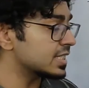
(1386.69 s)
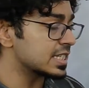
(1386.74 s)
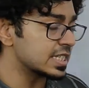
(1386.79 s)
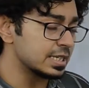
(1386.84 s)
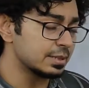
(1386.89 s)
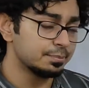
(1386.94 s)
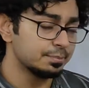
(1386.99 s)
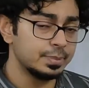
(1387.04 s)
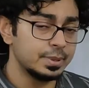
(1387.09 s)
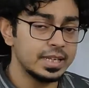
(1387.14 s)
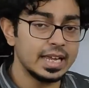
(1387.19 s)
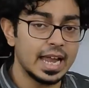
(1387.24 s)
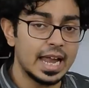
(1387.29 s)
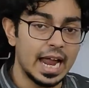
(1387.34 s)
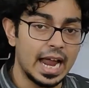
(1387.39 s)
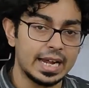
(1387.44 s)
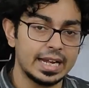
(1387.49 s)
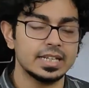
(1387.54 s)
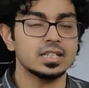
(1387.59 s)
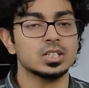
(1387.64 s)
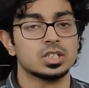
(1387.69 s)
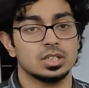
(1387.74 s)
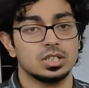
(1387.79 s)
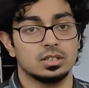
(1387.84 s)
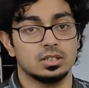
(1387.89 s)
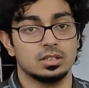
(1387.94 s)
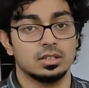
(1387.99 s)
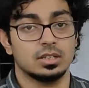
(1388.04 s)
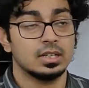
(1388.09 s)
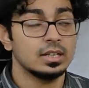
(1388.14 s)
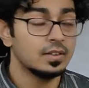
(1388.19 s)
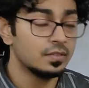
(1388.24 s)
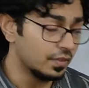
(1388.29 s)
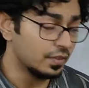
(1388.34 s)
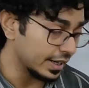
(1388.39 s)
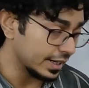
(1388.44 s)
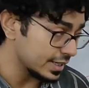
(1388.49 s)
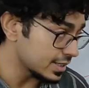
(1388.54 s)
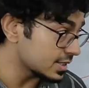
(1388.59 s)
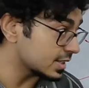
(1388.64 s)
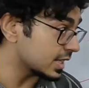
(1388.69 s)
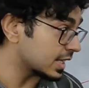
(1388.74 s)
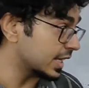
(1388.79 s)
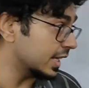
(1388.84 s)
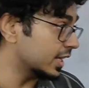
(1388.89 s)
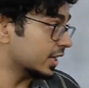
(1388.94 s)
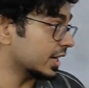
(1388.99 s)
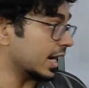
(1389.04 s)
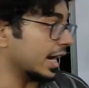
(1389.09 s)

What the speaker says: simply addition, that is scalar